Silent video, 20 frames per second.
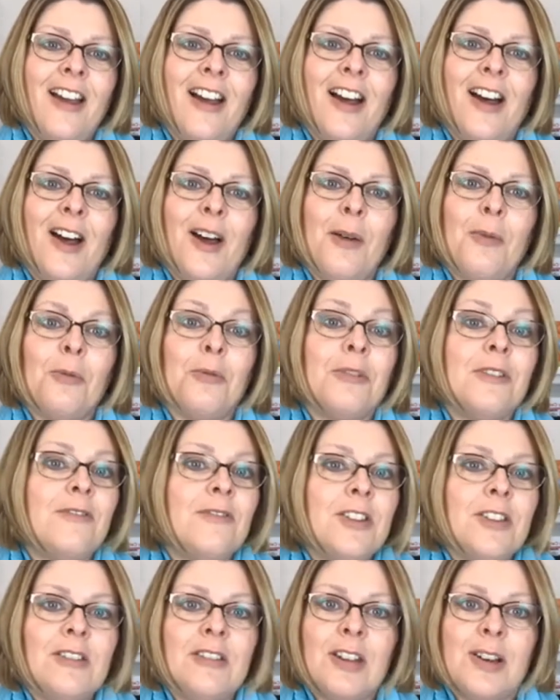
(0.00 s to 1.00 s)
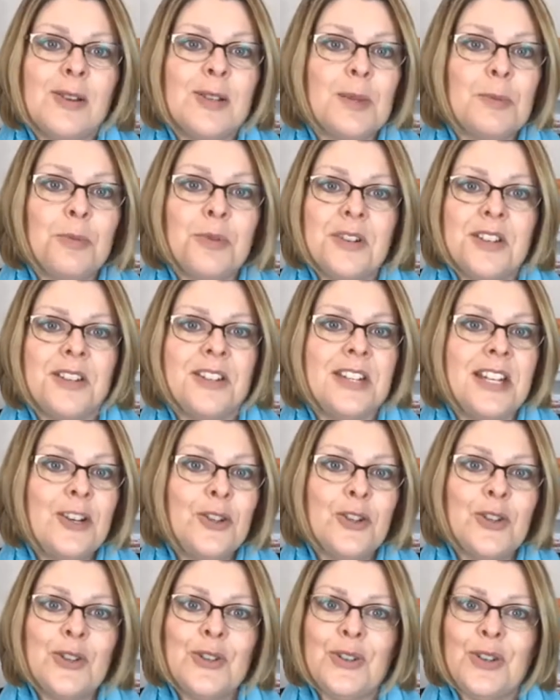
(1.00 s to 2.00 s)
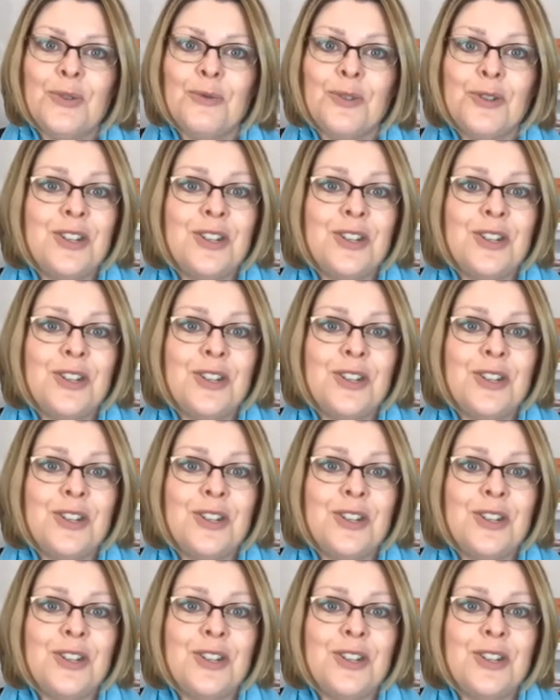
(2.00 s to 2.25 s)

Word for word: Review those procedures and